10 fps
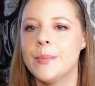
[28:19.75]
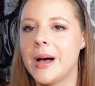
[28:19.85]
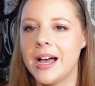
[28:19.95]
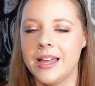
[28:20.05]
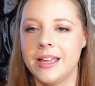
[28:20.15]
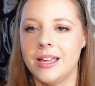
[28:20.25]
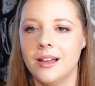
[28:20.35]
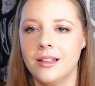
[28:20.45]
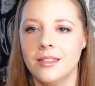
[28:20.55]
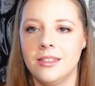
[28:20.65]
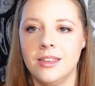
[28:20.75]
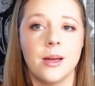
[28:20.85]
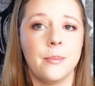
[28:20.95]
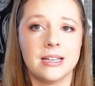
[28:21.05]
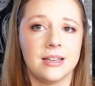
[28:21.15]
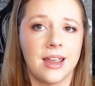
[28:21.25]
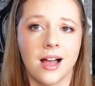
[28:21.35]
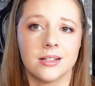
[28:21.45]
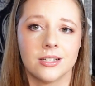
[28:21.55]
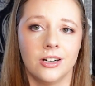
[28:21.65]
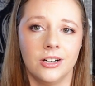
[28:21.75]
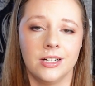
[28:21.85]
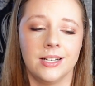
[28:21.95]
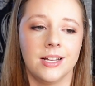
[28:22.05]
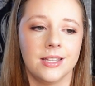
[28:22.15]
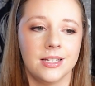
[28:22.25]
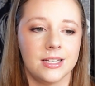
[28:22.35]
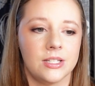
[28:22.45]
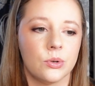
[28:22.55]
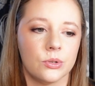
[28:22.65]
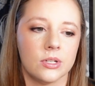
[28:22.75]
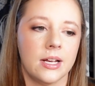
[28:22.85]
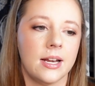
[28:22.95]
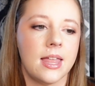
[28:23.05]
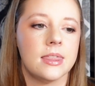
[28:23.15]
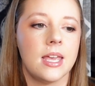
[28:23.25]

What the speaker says: by the amazing cast on the Disney Cruise Line. And